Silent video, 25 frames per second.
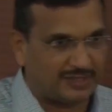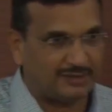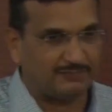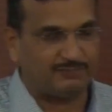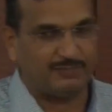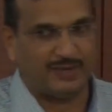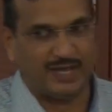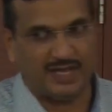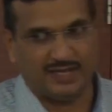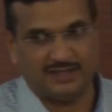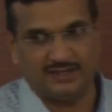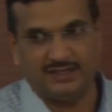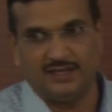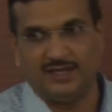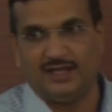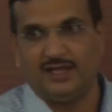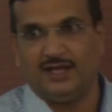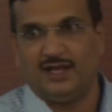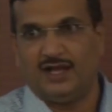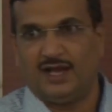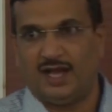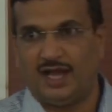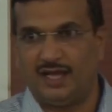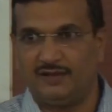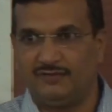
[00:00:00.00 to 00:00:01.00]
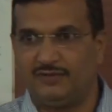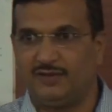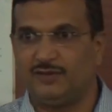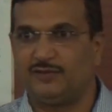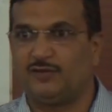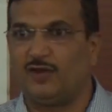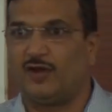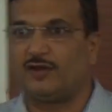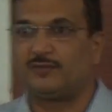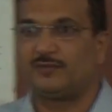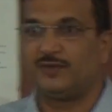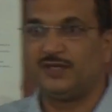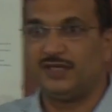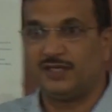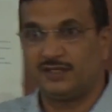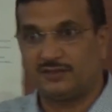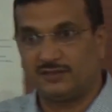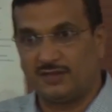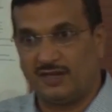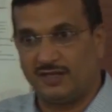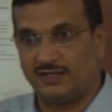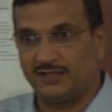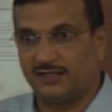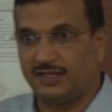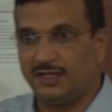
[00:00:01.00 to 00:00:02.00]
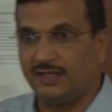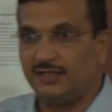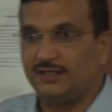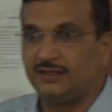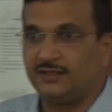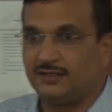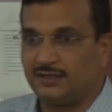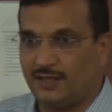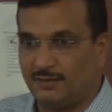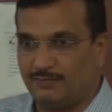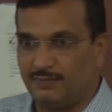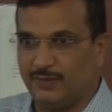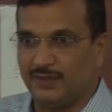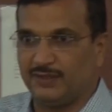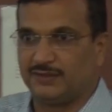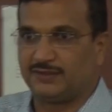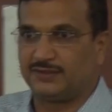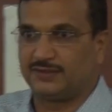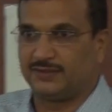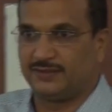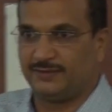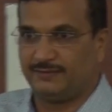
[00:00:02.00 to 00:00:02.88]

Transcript: plan, I will normally call the couples.